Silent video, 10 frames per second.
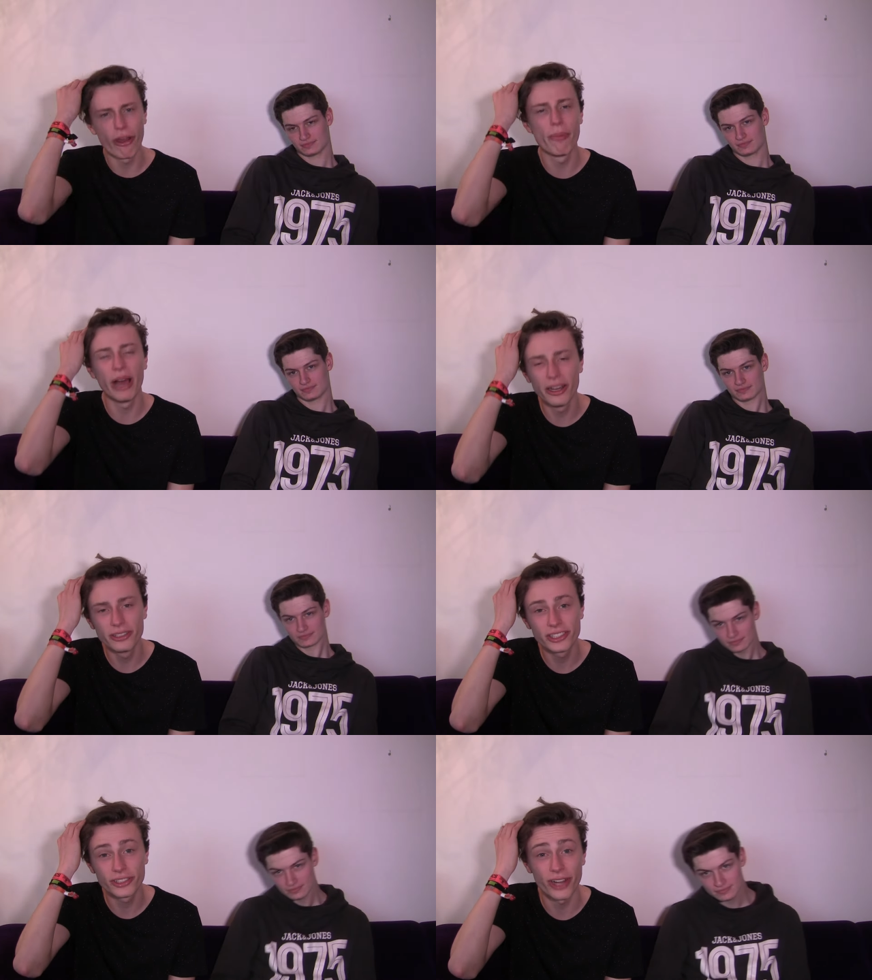
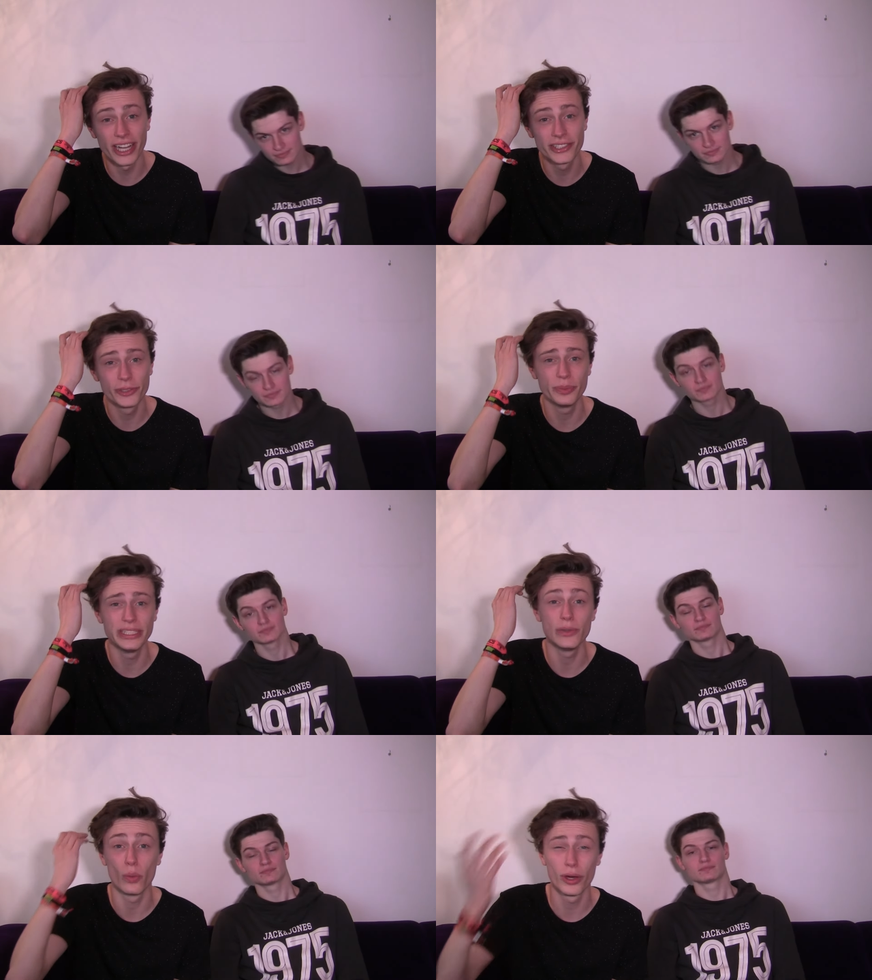Speaker 1: about trying to
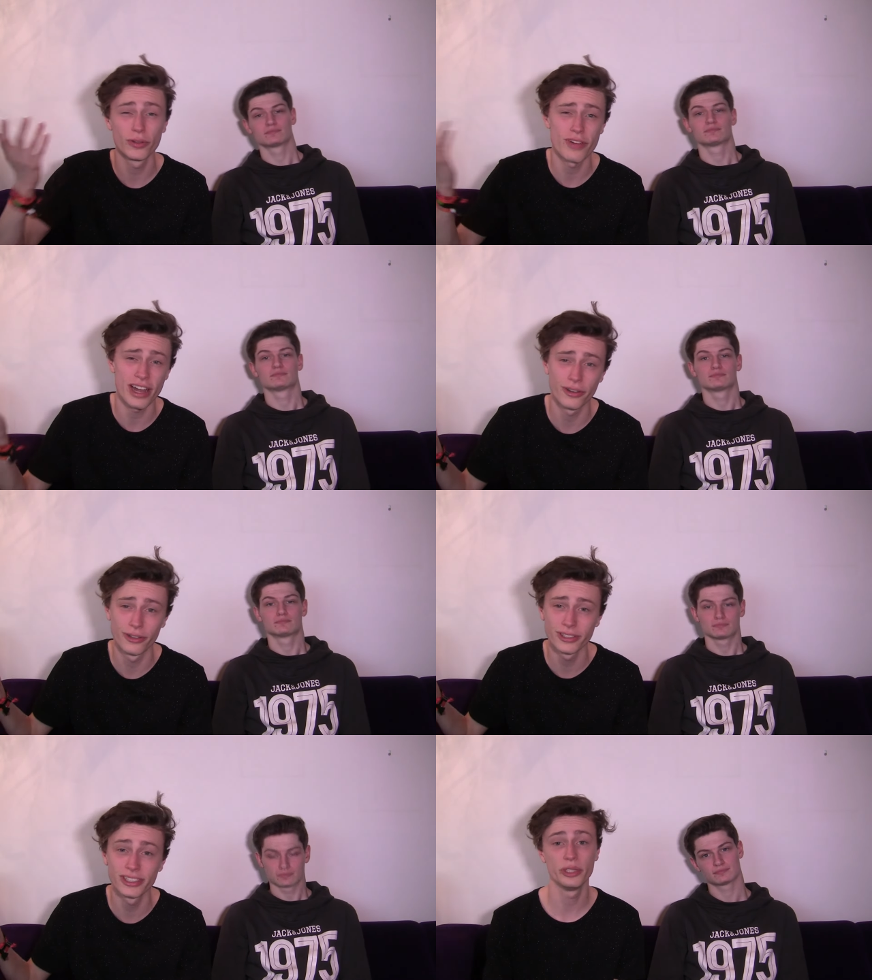beat world
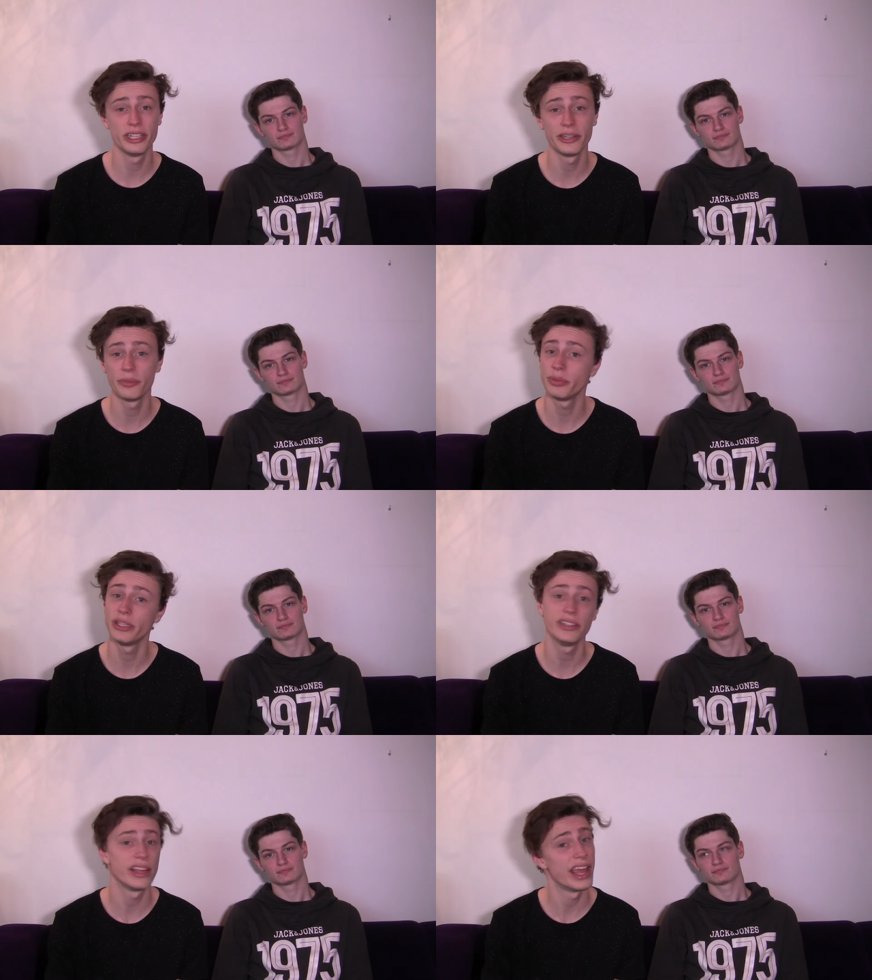records. We didn't
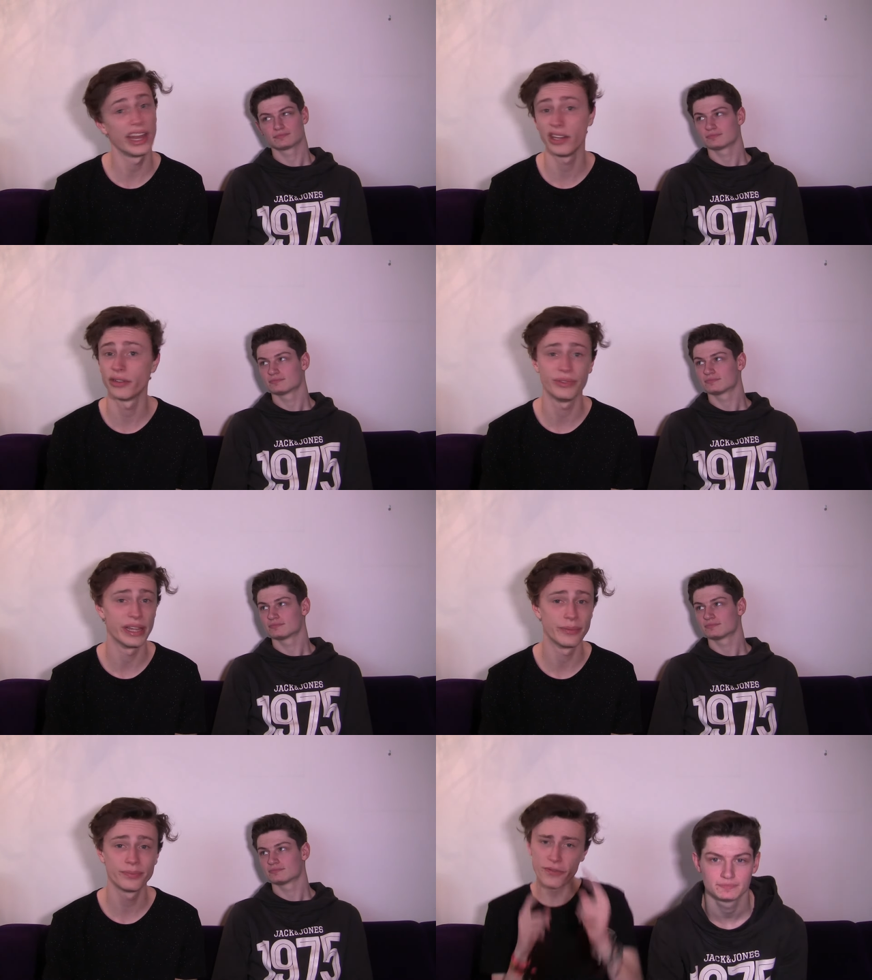beat any of them.